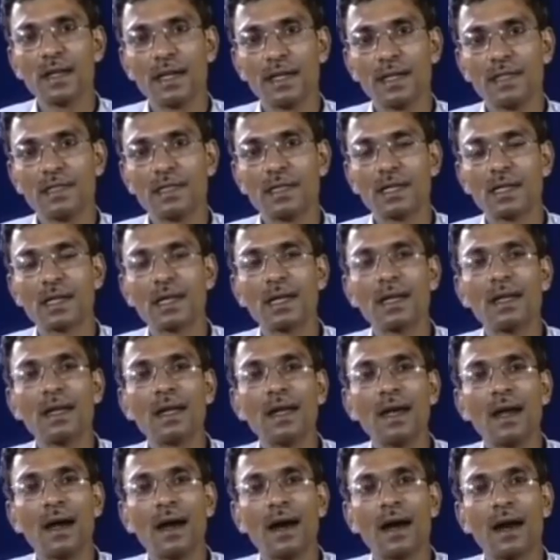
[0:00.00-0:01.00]
in general
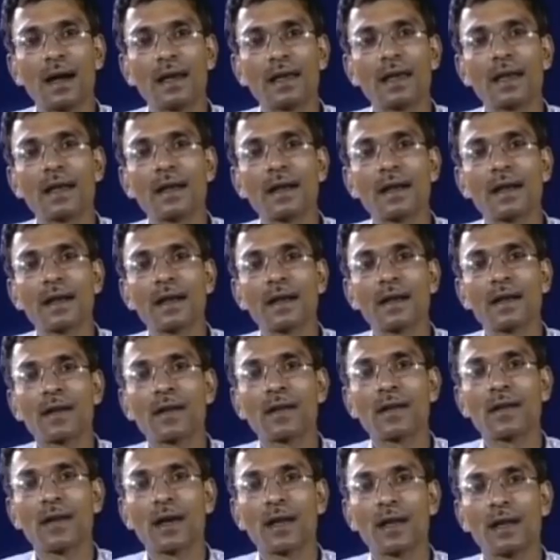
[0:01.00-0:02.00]

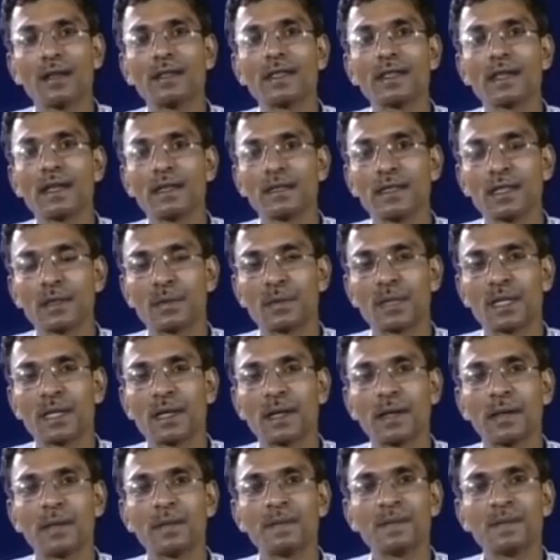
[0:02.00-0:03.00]
higher energy consumption.